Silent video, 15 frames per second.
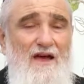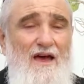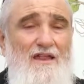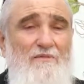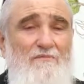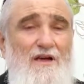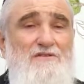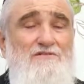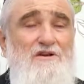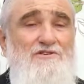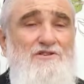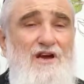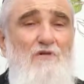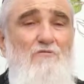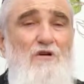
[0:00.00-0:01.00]
And the Bezer
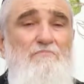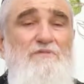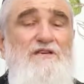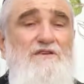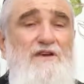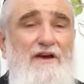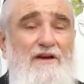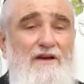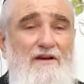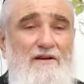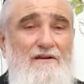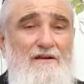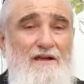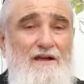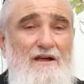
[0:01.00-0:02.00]
Hashem will be
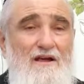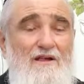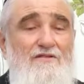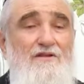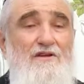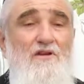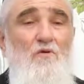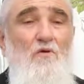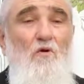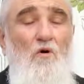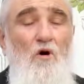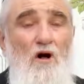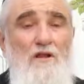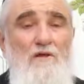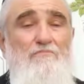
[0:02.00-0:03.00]
Zeicha to the,
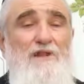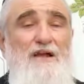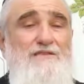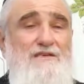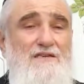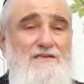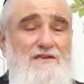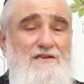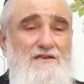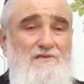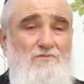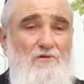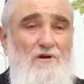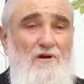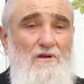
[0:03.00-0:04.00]
all the blessings of
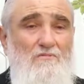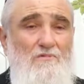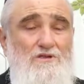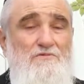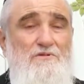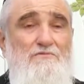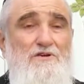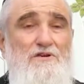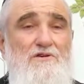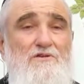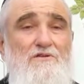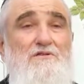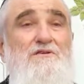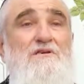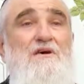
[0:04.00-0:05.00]
this world, which we will
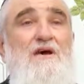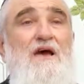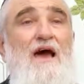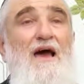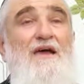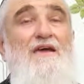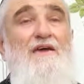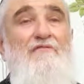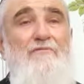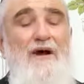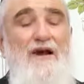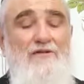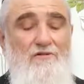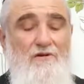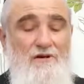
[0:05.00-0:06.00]
use and give
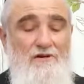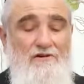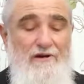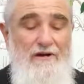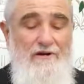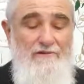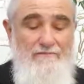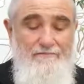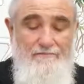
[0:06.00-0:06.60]
back to our Creator.